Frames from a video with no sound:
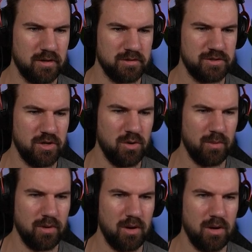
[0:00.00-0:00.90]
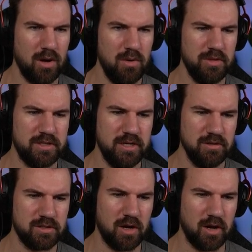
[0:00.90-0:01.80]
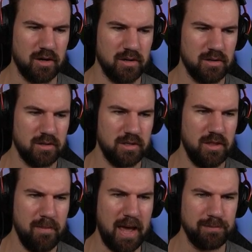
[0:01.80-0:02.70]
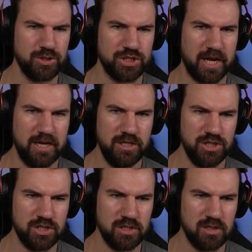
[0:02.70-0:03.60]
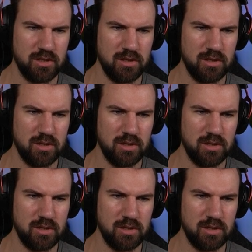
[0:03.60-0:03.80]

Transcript: There's no... Oh, the deer's gone. Did the map change?